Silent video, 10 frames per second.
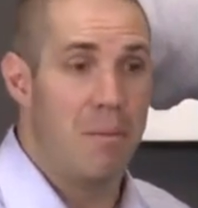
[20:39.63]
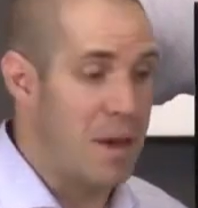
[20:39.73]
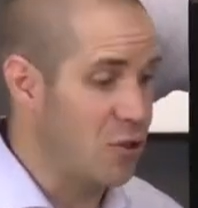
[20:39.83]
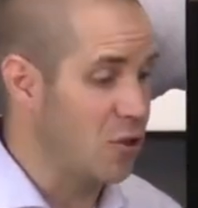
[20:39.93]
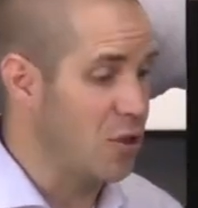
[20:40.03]

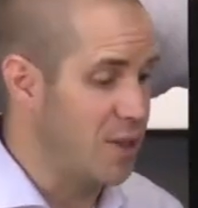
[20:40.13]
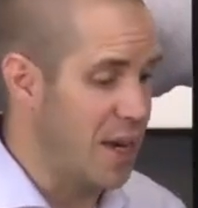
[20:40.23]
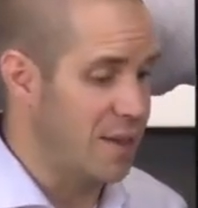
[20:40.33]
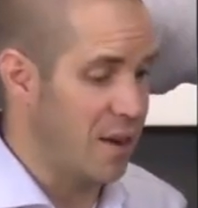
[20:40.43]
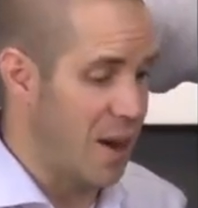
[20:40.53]
Make sure you
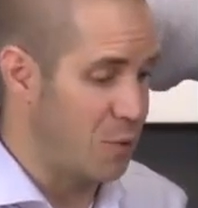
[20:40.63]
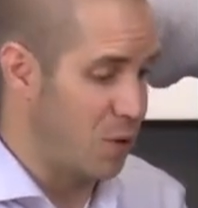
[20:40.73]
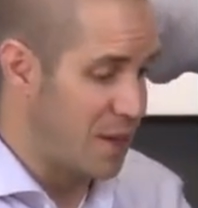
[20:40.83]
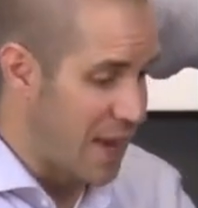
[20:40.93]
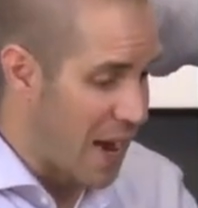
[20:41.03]
take time
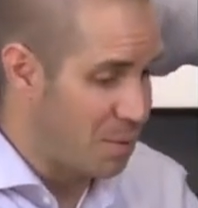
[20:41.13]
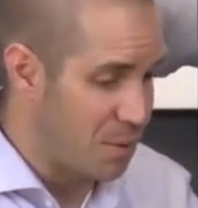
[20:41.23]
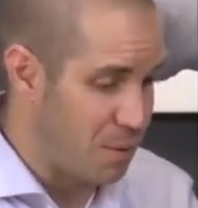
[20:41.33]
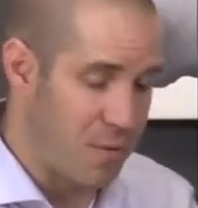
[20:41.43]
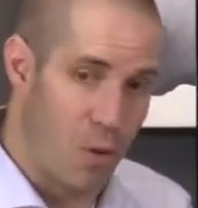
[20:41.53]
to
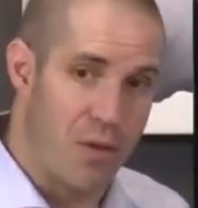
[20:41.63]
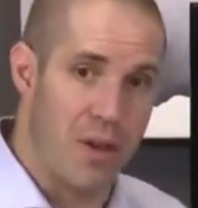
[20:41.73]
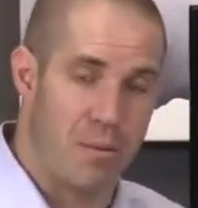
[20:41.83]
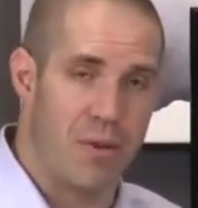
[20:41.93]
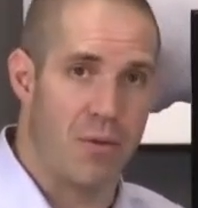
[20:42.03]
adapt before
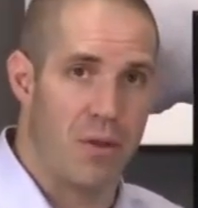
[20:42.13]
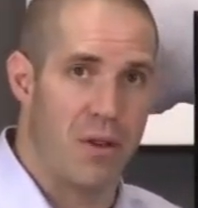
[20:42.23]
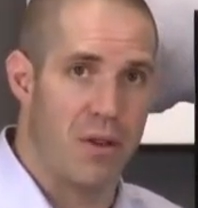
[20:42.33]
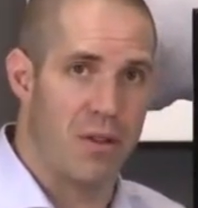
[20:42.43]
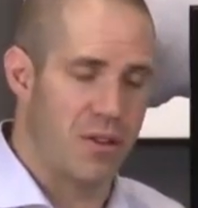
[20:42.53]

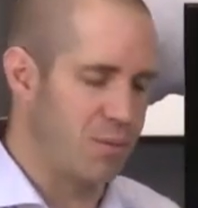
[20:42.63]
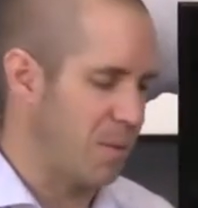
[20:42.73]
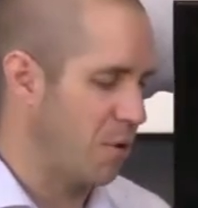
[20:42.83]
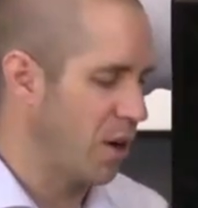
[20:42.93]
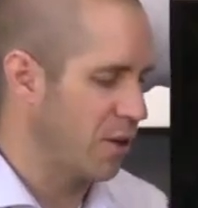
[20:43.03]
the
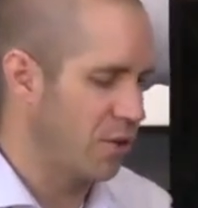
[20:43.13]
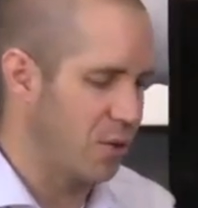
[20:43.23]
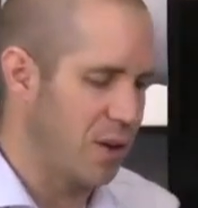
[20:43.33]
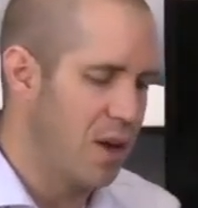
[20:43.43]
spring market.